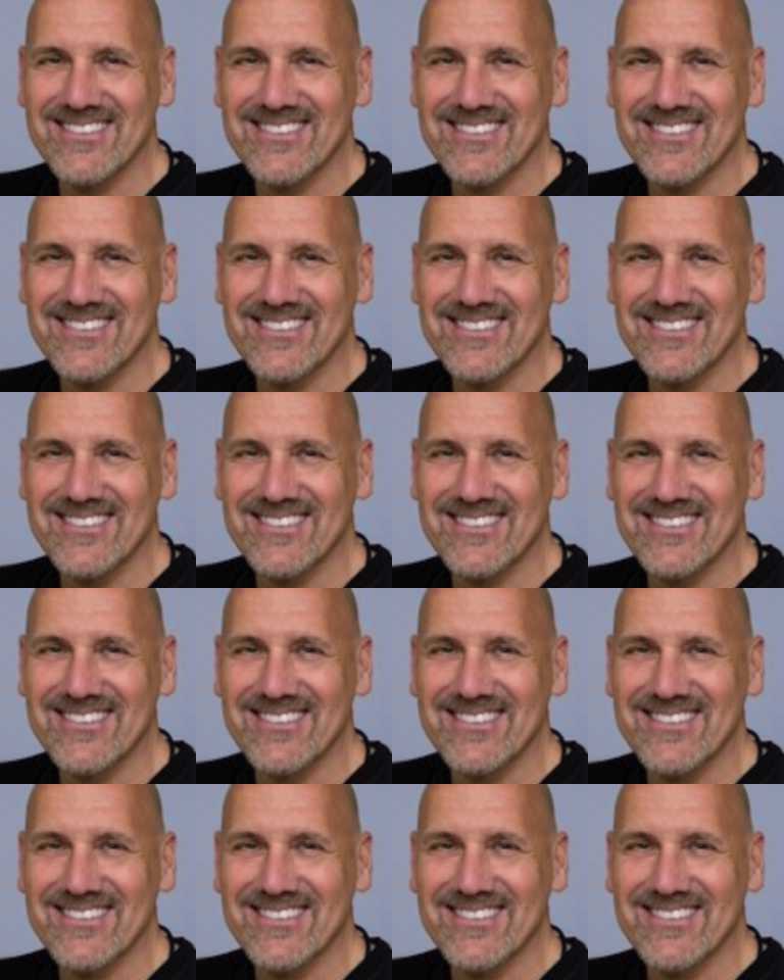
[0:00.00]

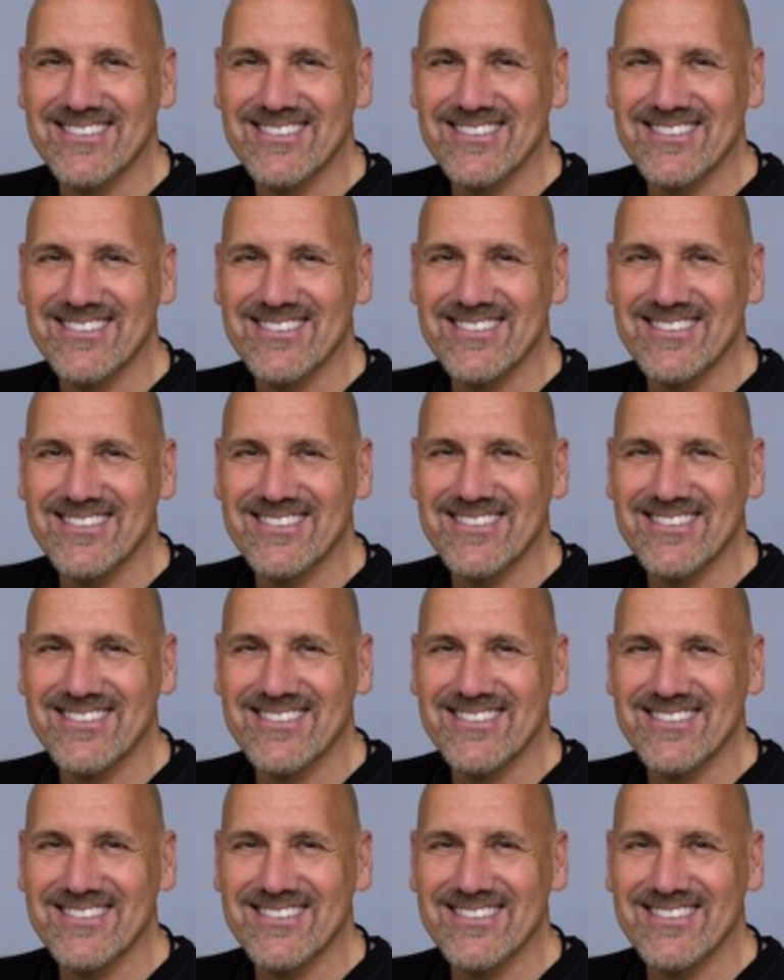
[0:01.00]

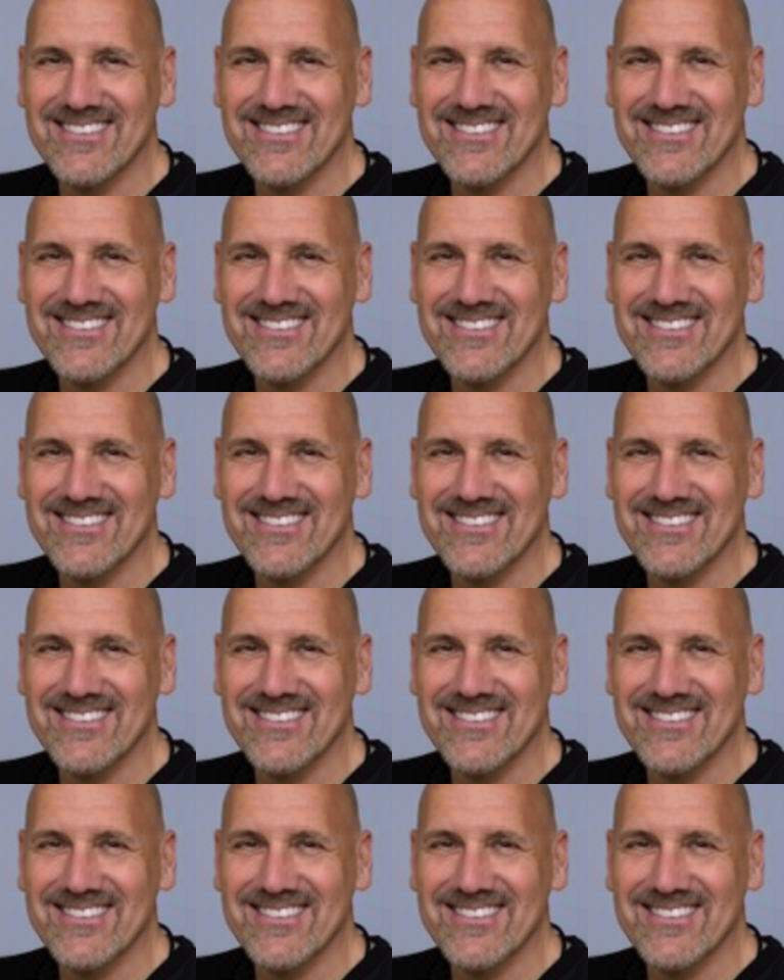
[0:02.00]
(no one is talking)